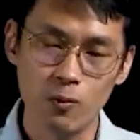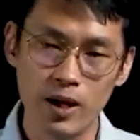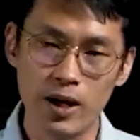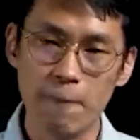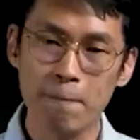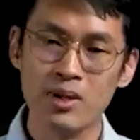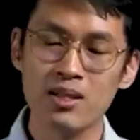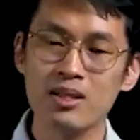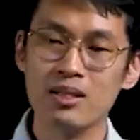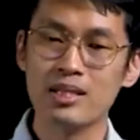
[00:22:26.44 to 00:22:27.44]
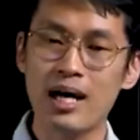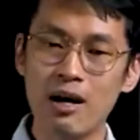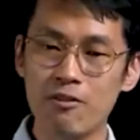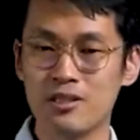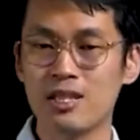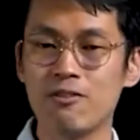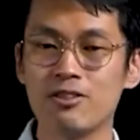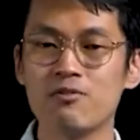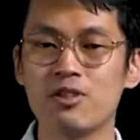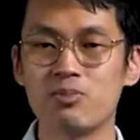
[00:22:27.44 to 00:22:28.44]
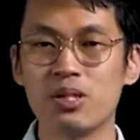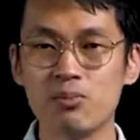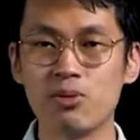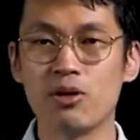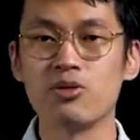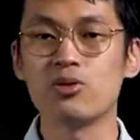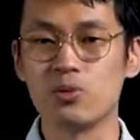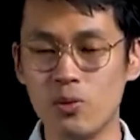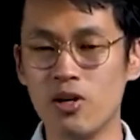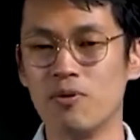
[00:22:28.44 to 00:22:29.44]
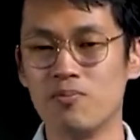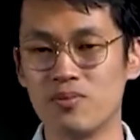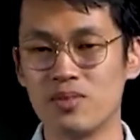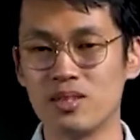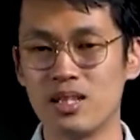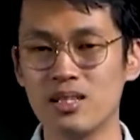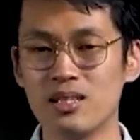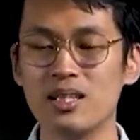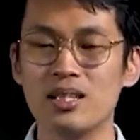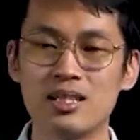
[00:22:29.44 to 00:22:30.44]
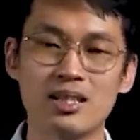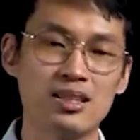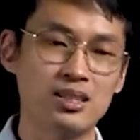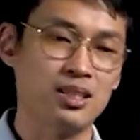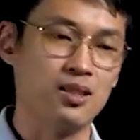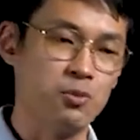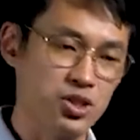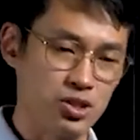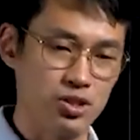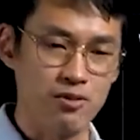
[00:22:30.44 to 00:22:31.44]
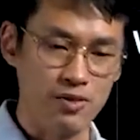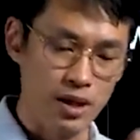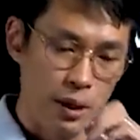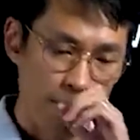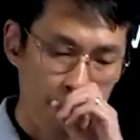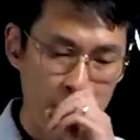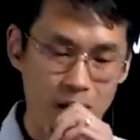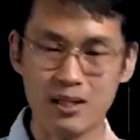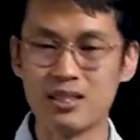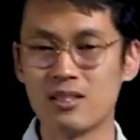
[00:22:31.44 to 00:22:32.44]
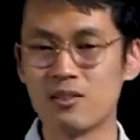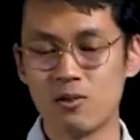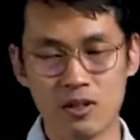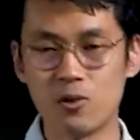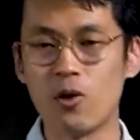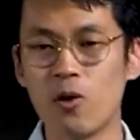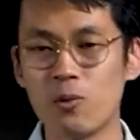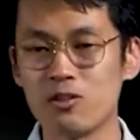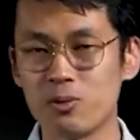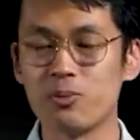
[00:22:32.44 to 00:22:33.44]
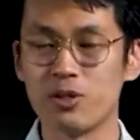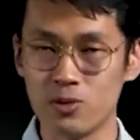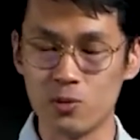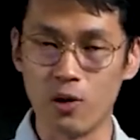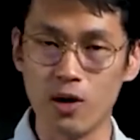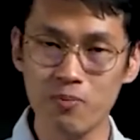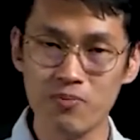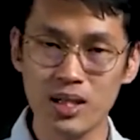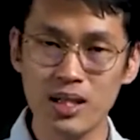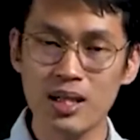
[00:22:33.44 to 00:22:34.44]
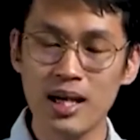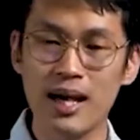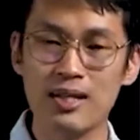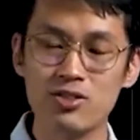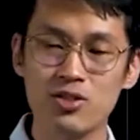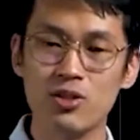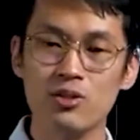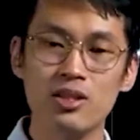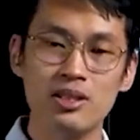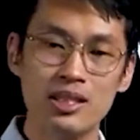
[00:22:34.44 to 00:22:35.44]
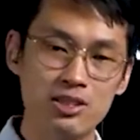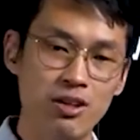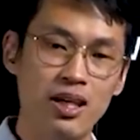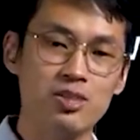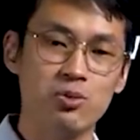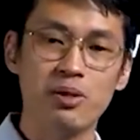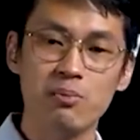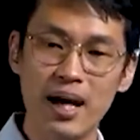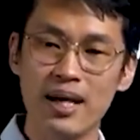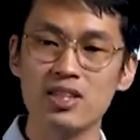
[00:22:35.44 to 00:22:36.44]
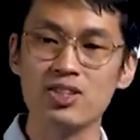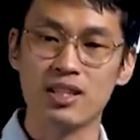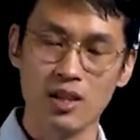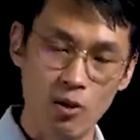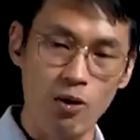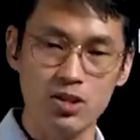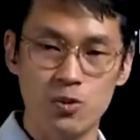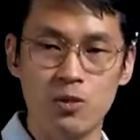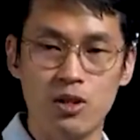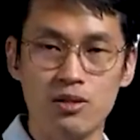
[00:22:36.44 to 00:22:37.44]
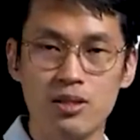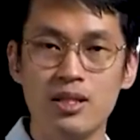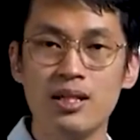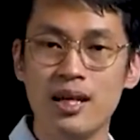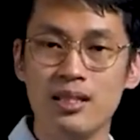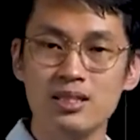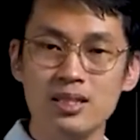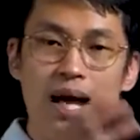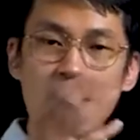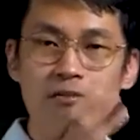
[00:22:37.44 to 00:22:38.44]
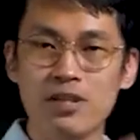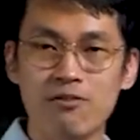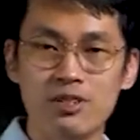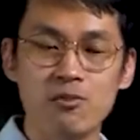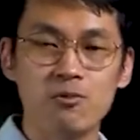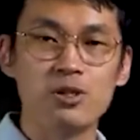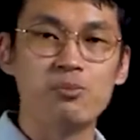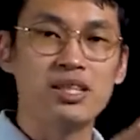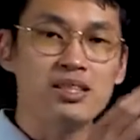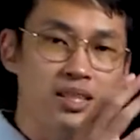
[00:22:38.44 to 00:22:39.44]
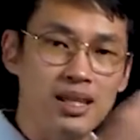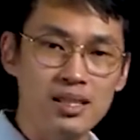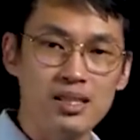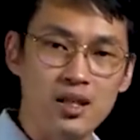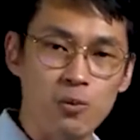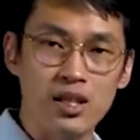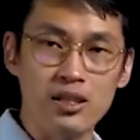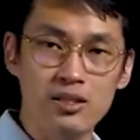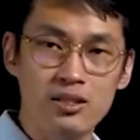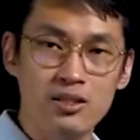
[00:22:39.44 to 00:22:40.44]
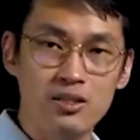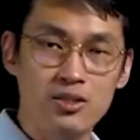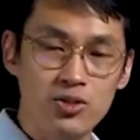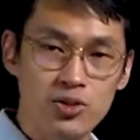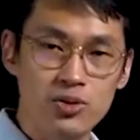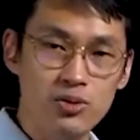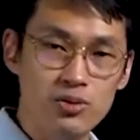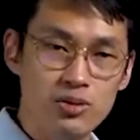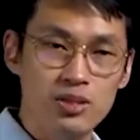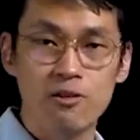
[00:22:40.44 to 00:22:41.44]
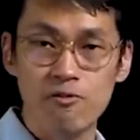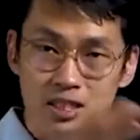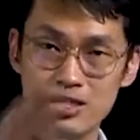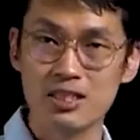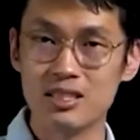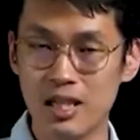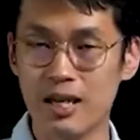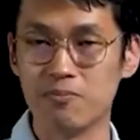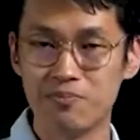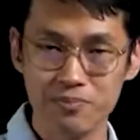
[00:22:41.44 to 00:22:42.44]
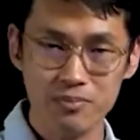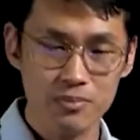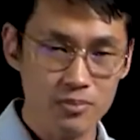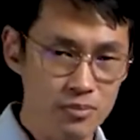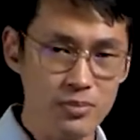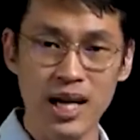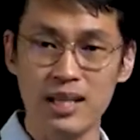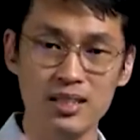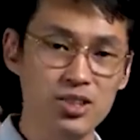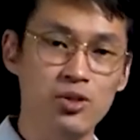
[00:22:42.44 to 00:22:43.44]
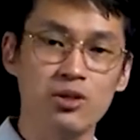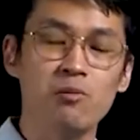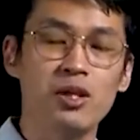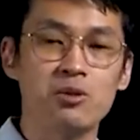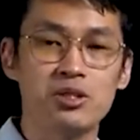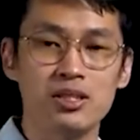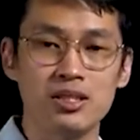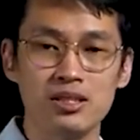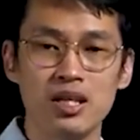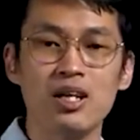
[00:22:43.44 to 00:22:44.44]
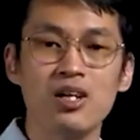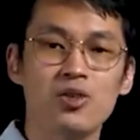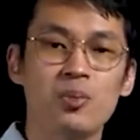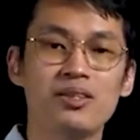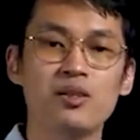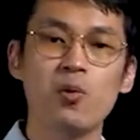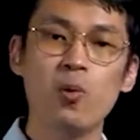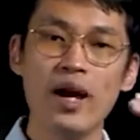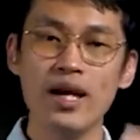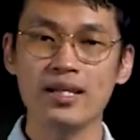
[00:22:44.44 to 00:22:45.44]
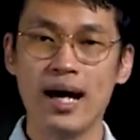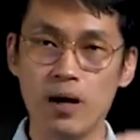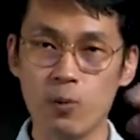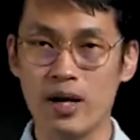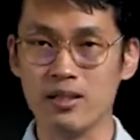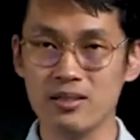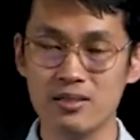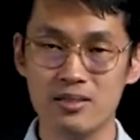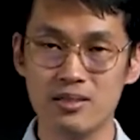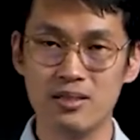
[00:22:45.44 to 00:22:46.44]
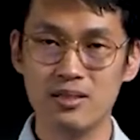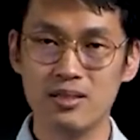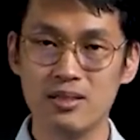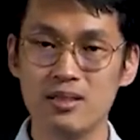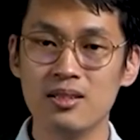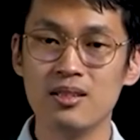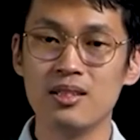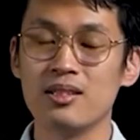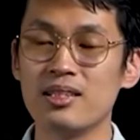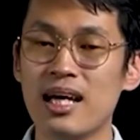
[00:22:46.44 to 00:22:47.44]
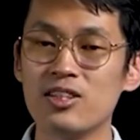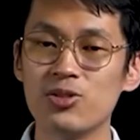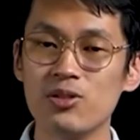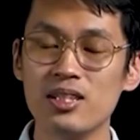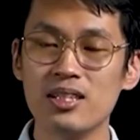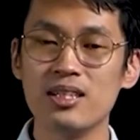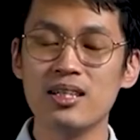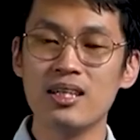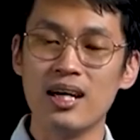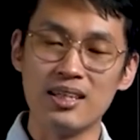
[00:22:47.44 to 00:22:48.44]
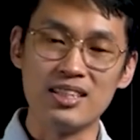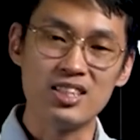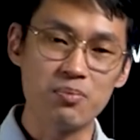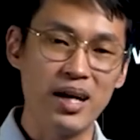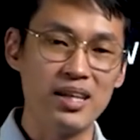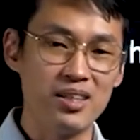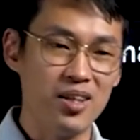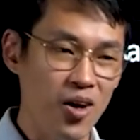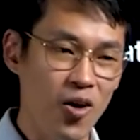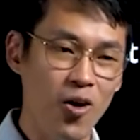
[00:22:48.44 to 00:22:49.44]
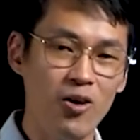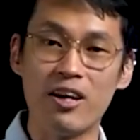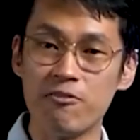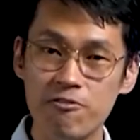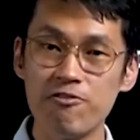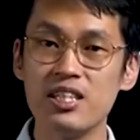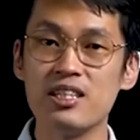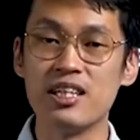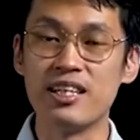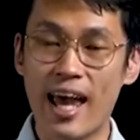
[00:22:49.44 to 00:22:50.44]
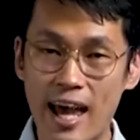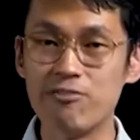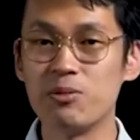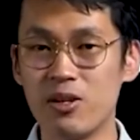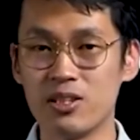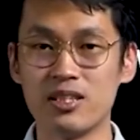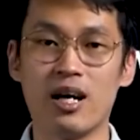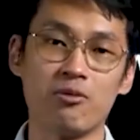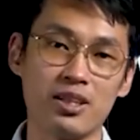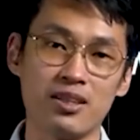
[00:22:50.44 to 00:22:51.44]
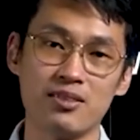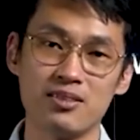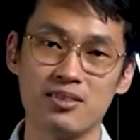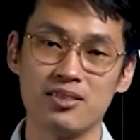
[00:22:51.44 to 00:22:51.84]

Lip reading: where the Ark of the Covenant was being brought to war, okay, against the wishes of, in the wrong way, it was being brought to war. And so the Israelites were being punished and they lost the war. And this Ark of Covenant were being taken away to the Philistines' land. And this story, what you see is, no matter where the Ark went, they actually inspired awe and fear in everybody out there.